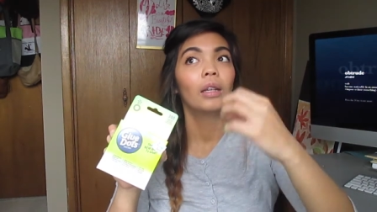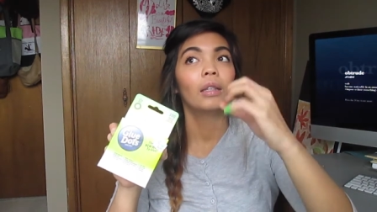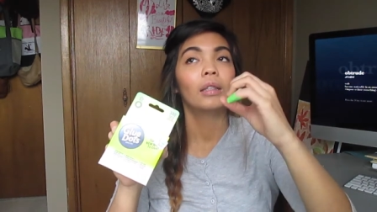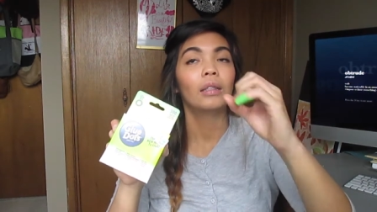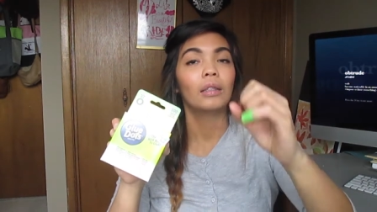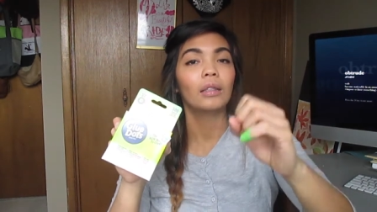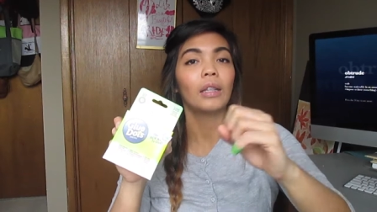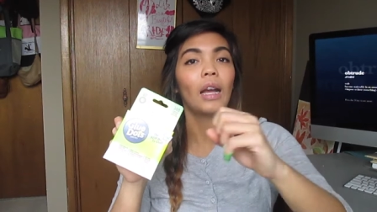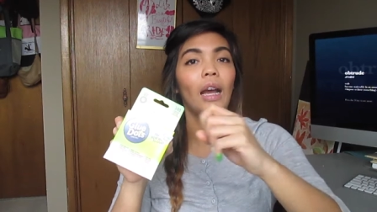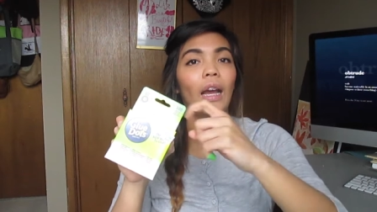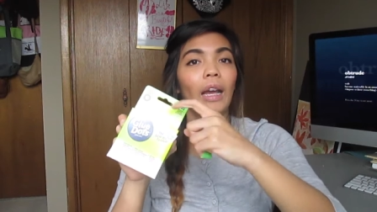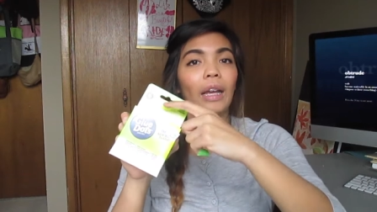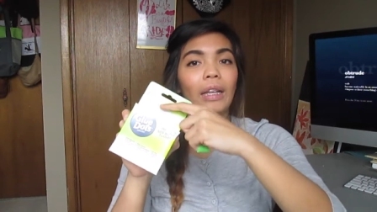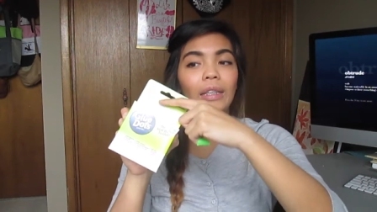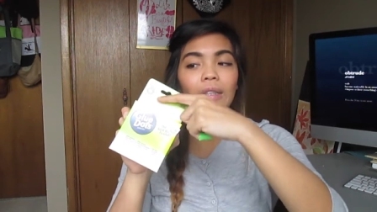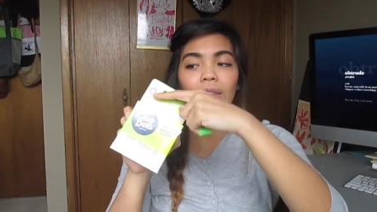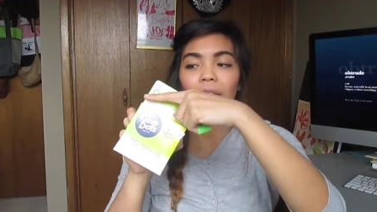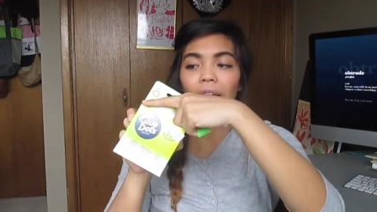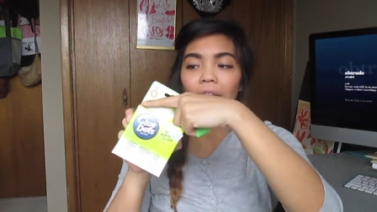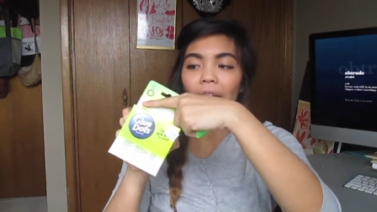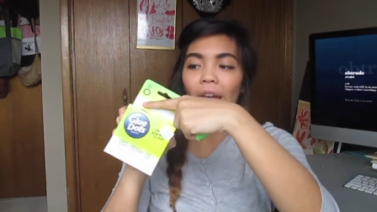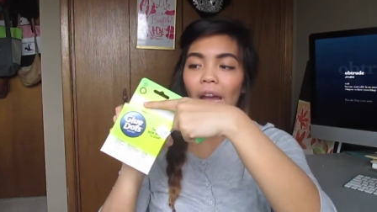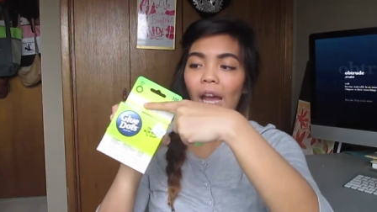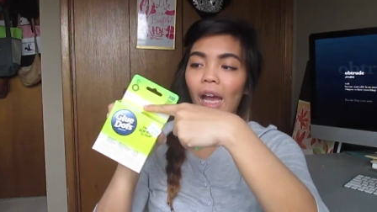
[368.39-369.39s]
size,
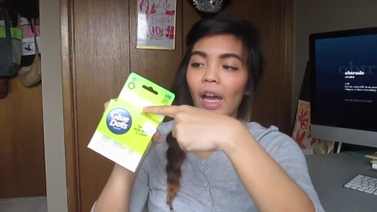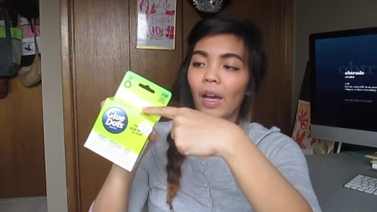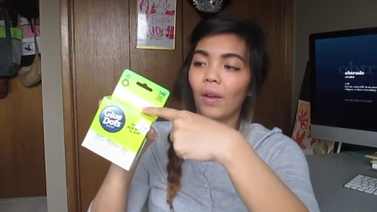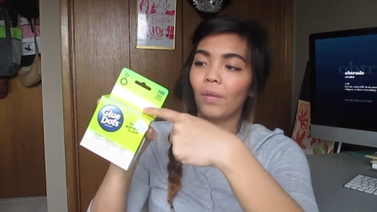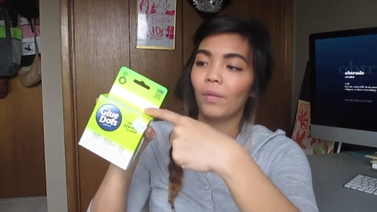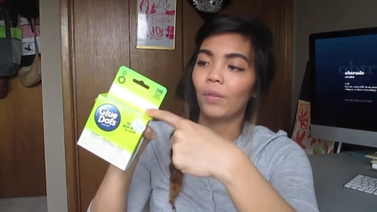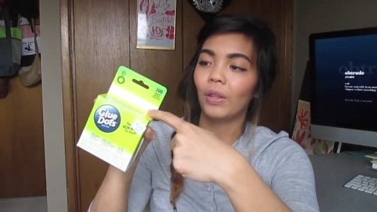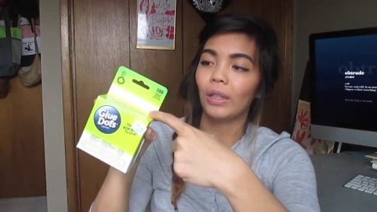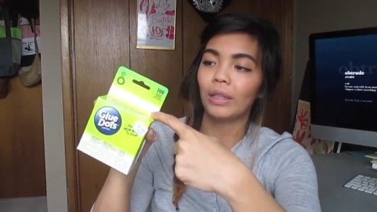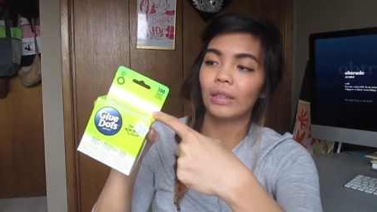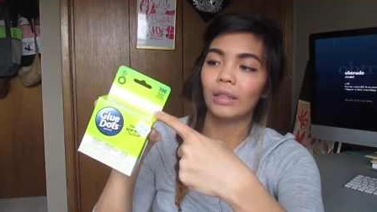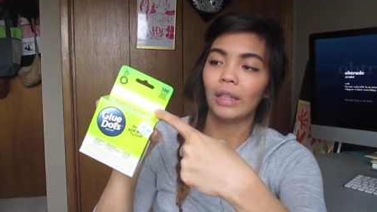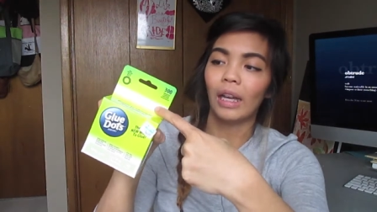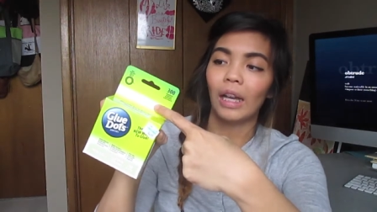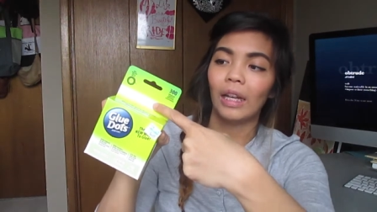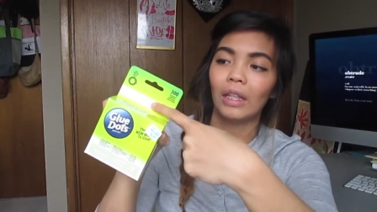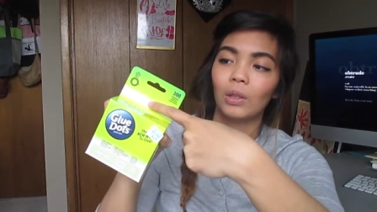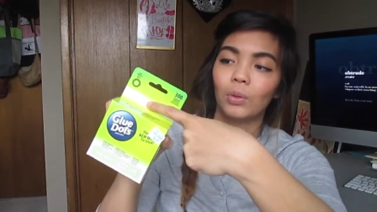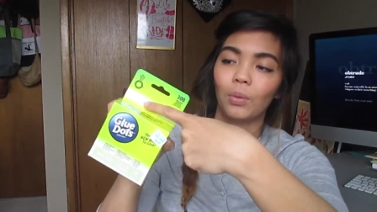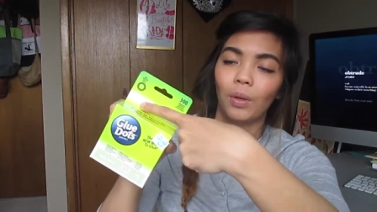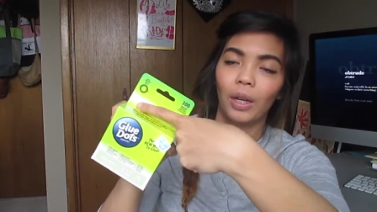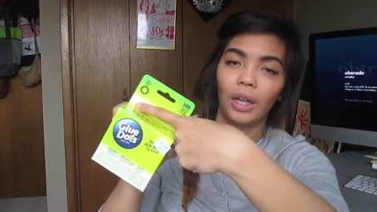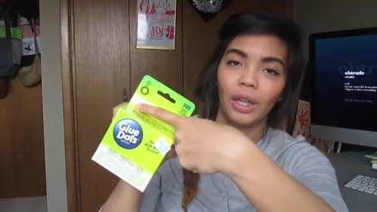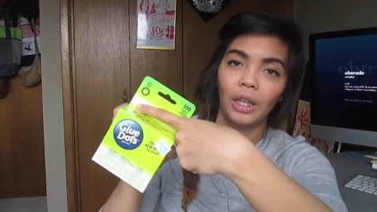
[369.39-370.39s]
they have the
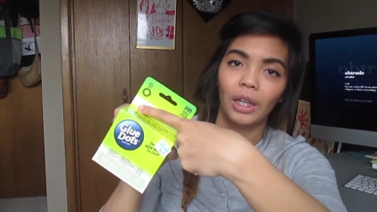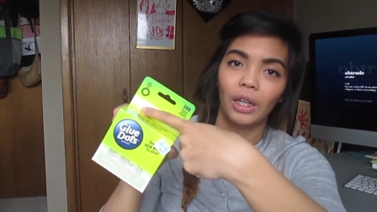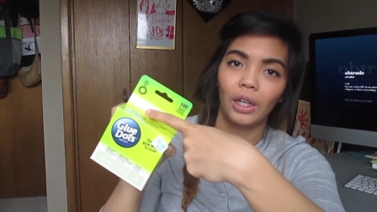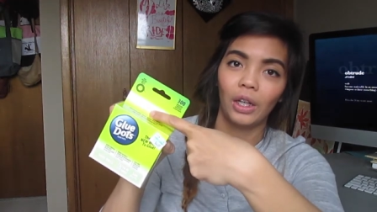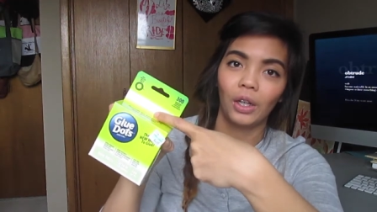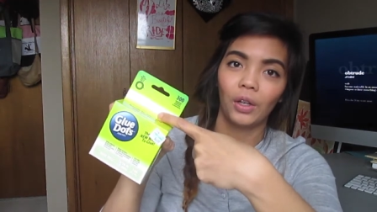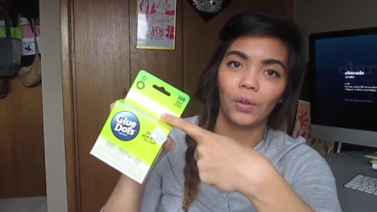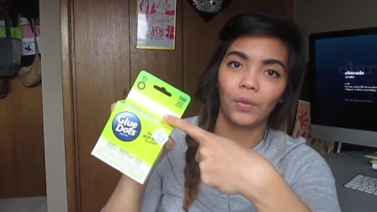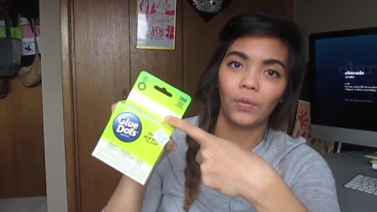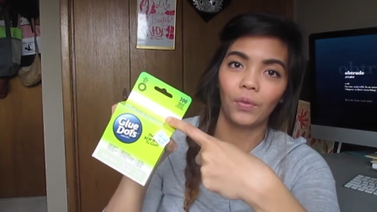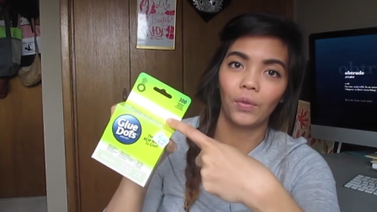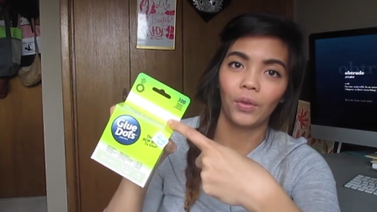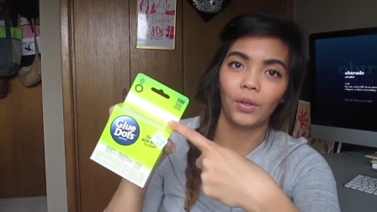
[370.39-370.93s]
size right here